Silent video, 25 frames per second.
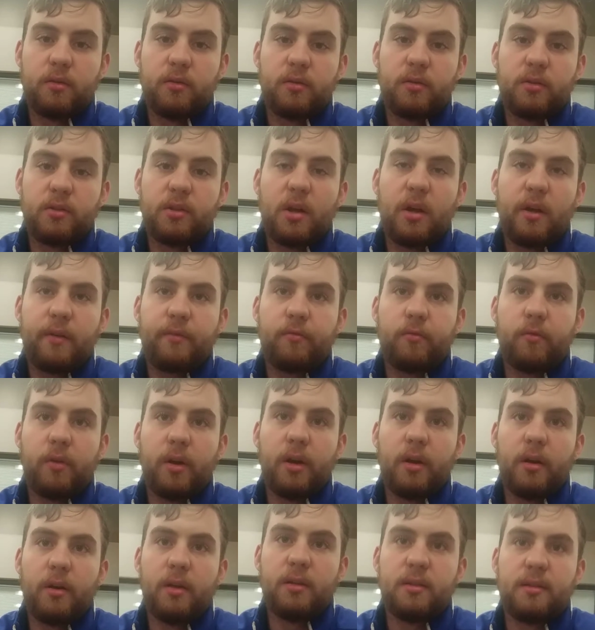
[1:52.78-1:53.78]

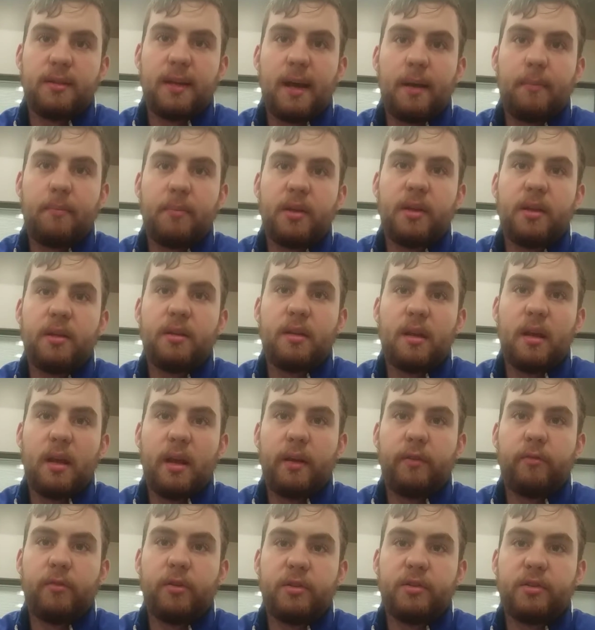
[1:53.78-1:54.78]
software and tapping into
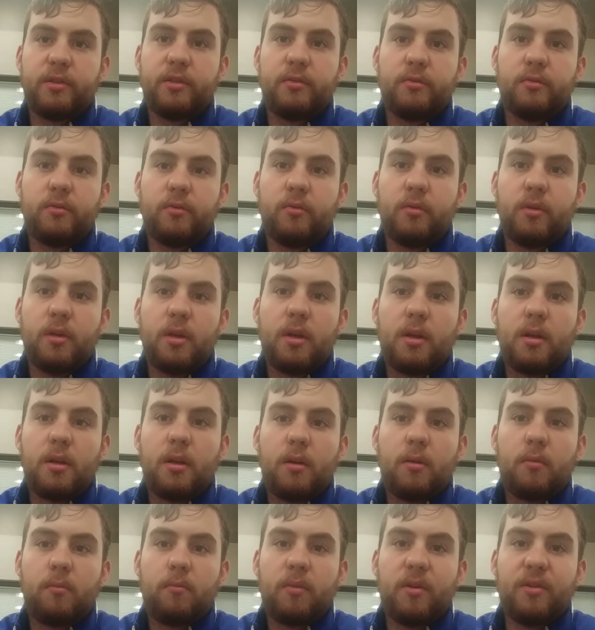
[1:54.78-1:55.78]
every single
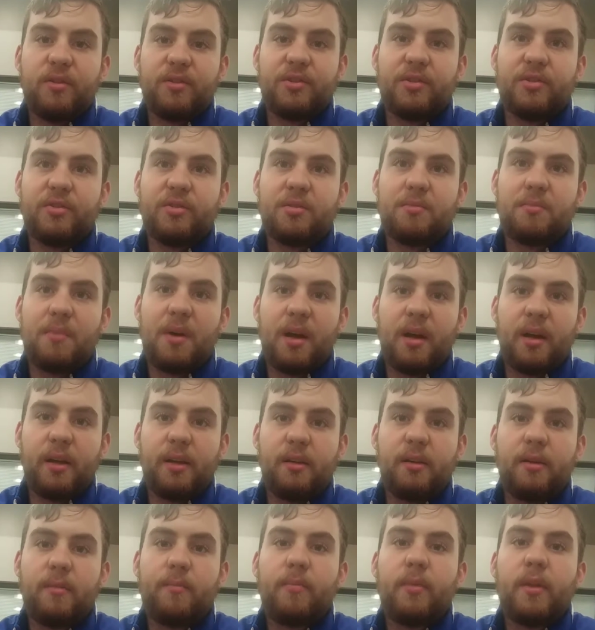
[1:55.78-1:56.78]
person's
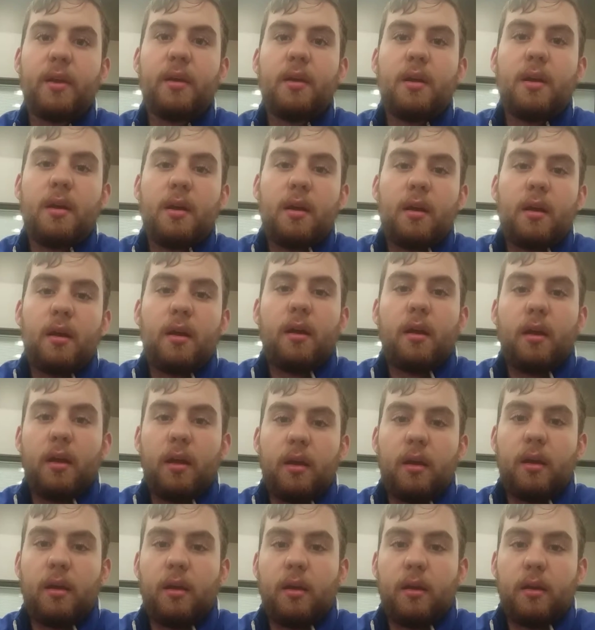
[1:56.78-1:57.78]
mind.
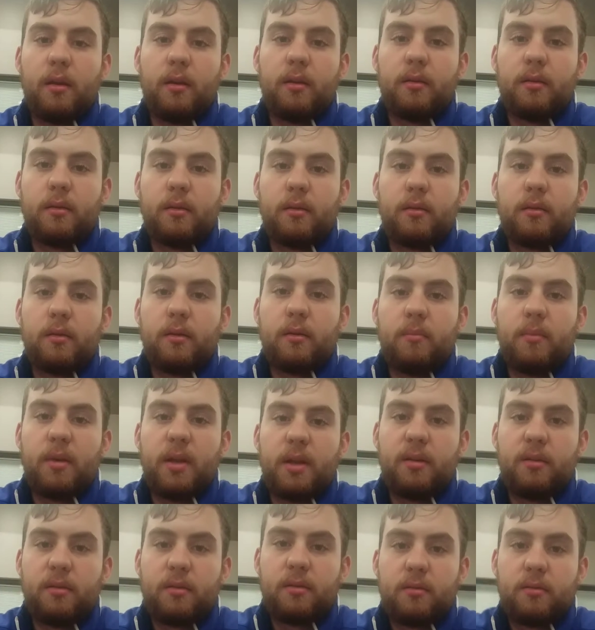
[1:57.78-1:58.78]
And the
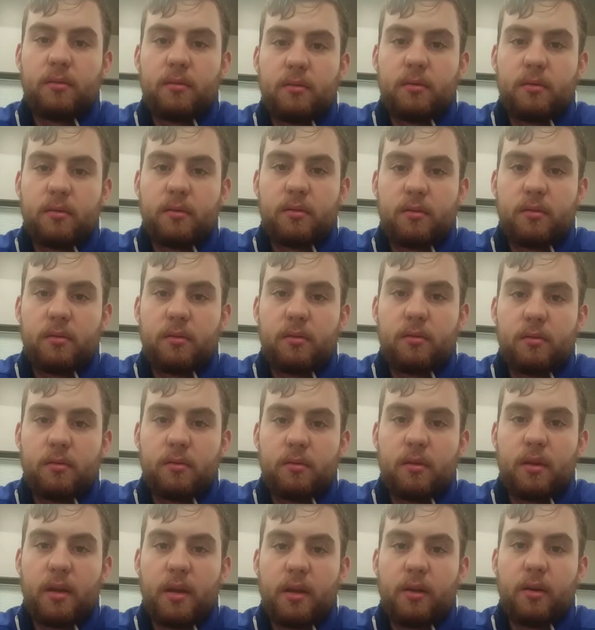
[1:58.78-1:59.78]
main
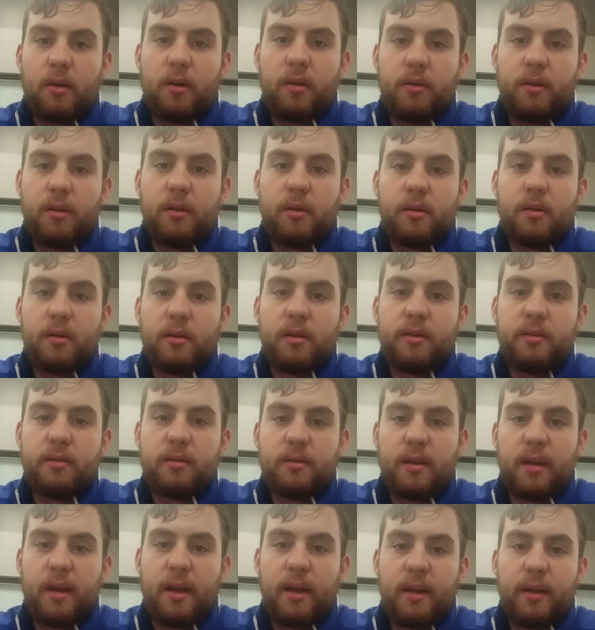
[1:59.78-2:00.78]
thing on here is
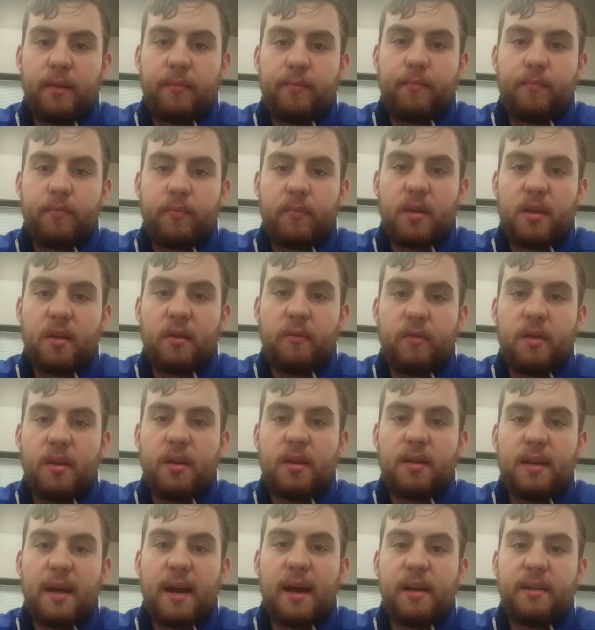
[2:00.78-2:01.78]
that if
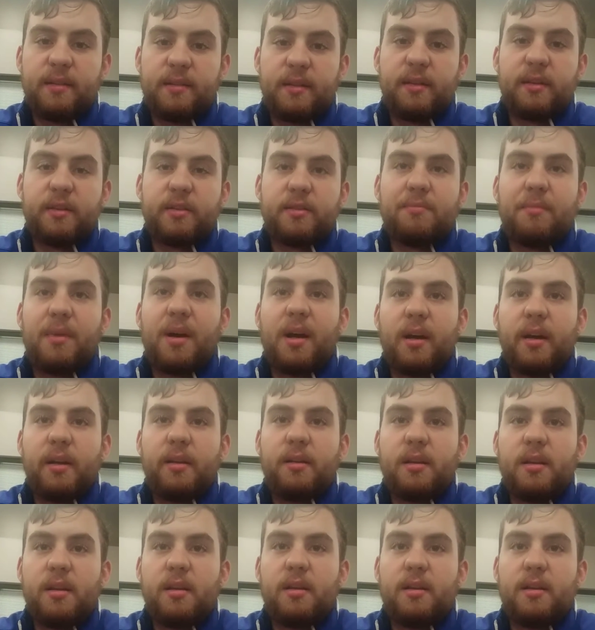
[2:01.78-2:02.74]
he dies in his mind, he